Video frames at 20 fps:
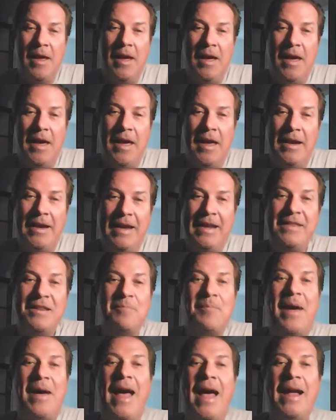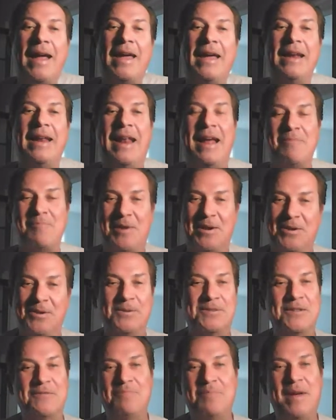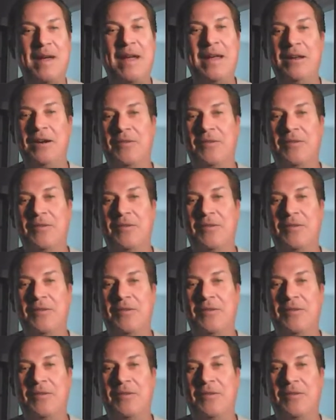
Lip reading: And in the packet, it had pictures of me.